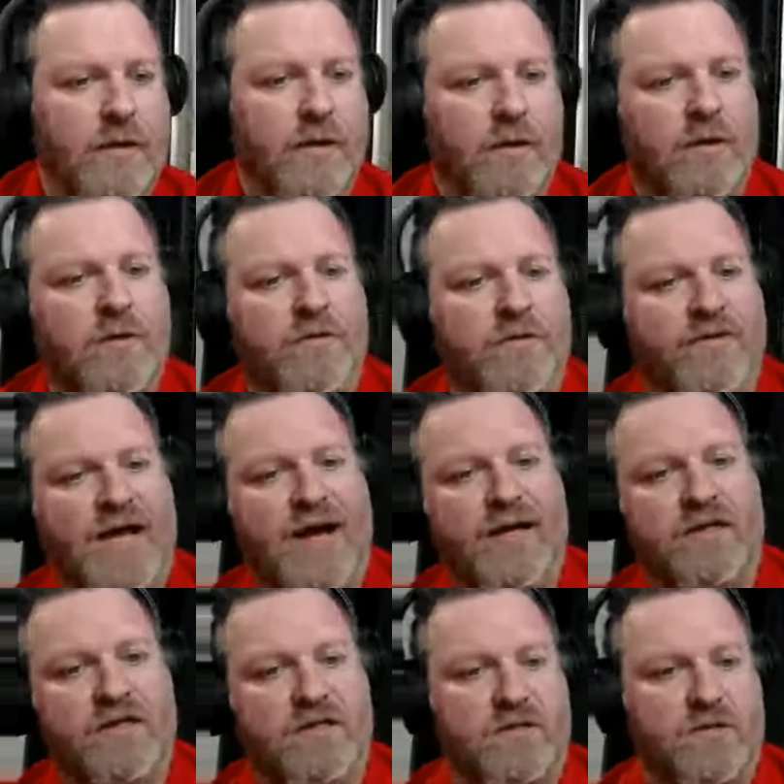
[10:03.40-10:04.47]
that
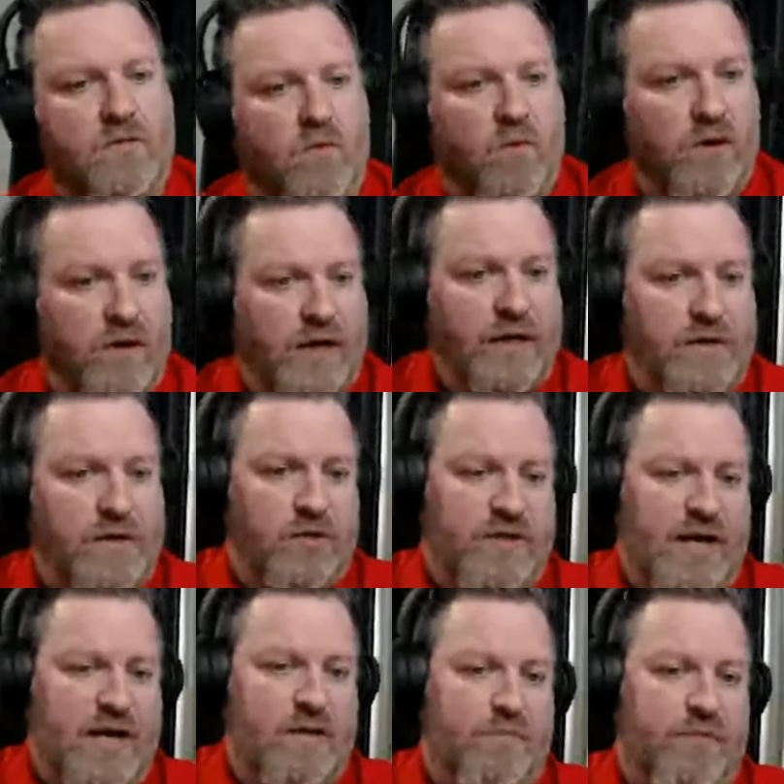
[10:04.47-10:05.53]
is when I do
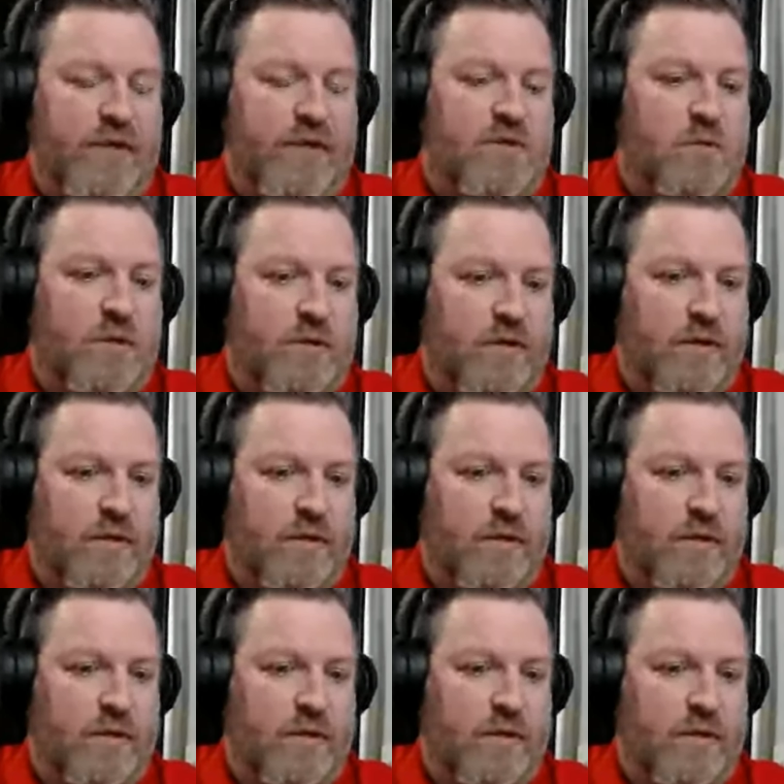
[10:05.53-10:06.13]
that piece with it.